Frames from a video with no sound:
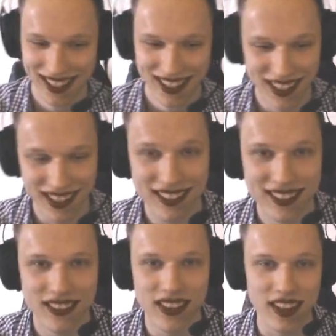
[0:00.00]
oh,
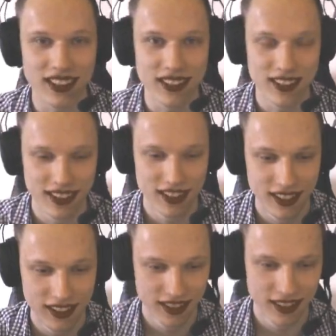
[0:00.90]
wrong answer.
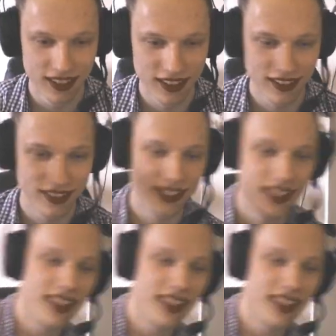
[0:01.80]
Yeah.